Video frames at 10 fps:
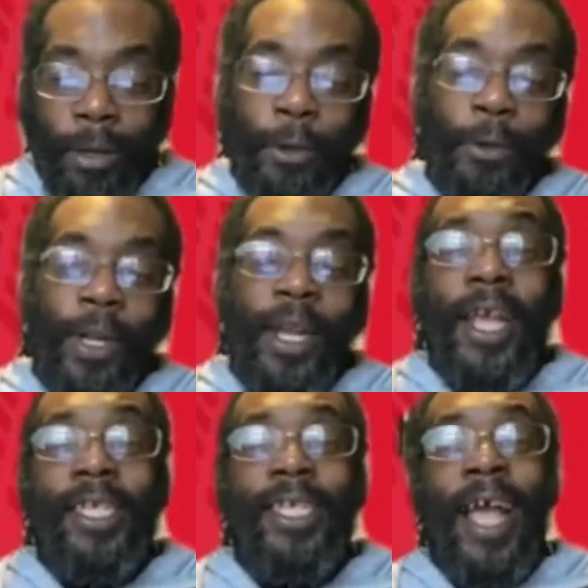who the
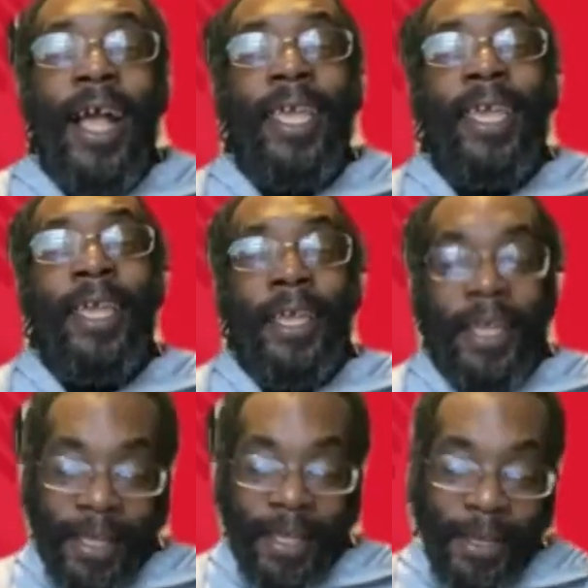next Shaggy,
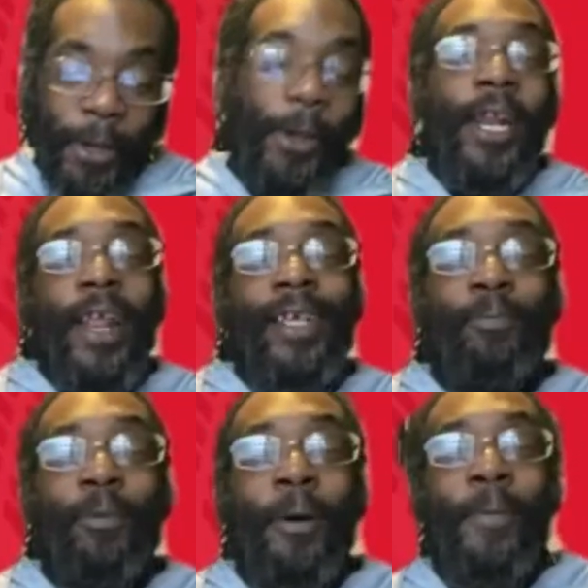who the
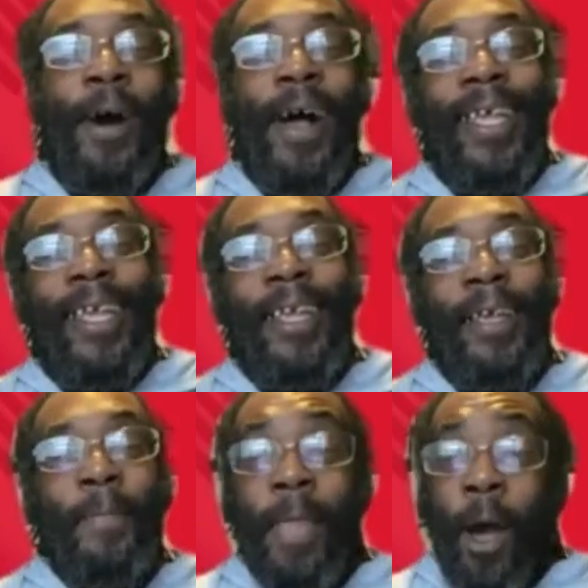next Bob Marley,
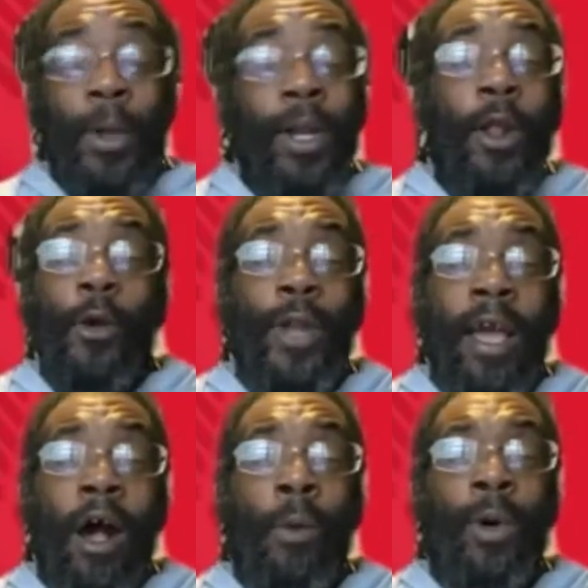I want to know who
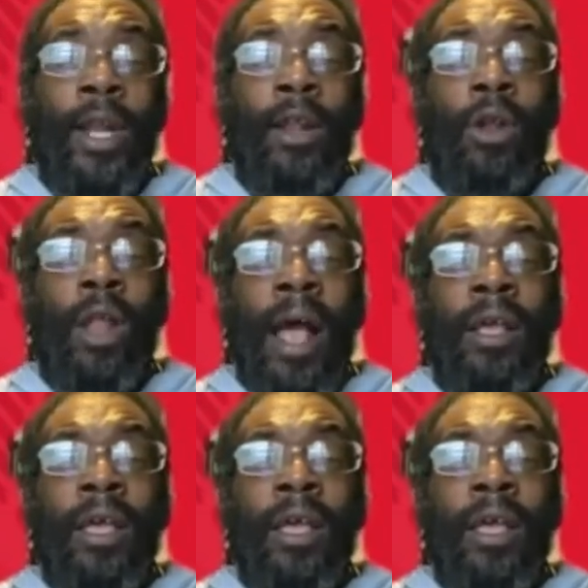they are and what they look let me, like. Let